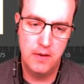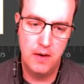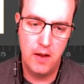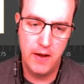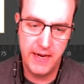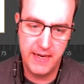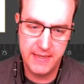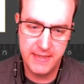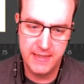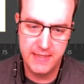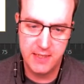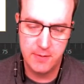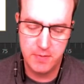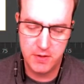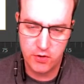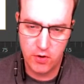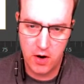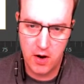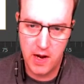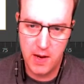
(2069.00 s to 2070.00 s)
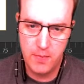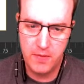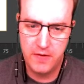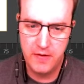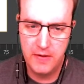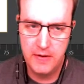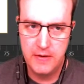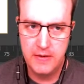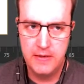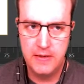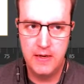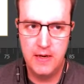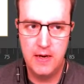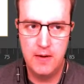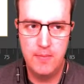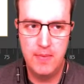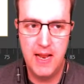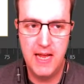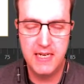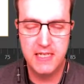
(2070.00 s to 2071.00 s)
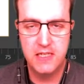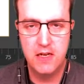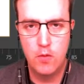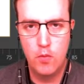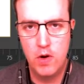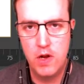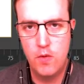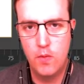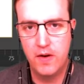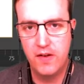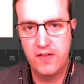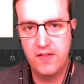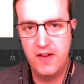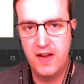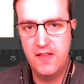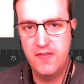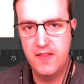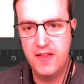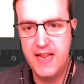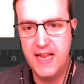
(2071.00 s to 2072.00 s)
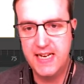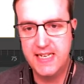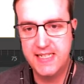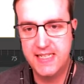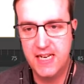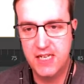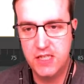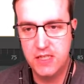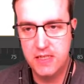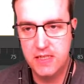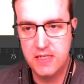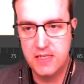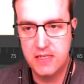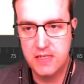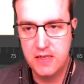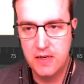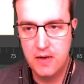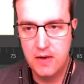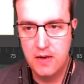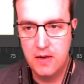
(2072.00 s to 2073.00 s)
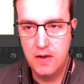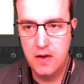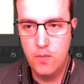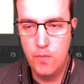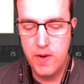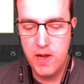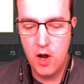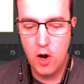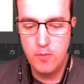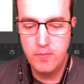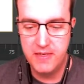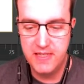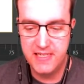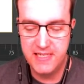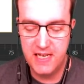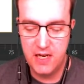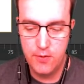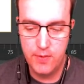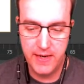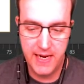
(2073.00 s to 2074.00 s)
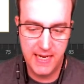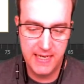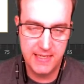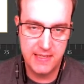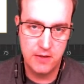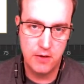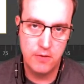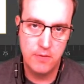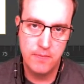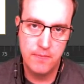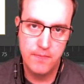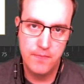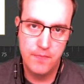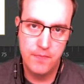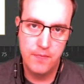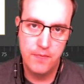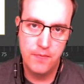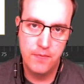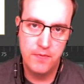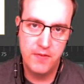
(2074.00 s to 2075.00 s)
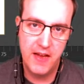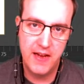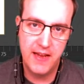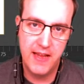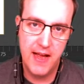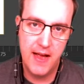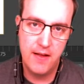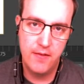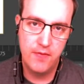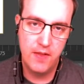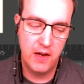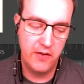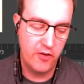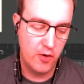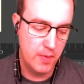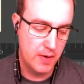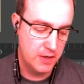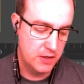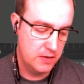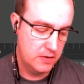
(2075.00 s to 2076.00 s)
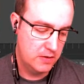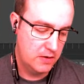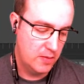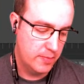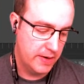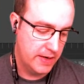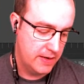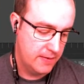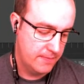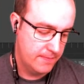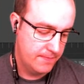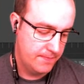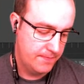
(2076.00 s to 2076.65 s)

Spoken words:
liked and subscribed. Let us know what you want to see in the next sessions, and we hope to see you again soon. Take care. Thank you very much. Goodbye.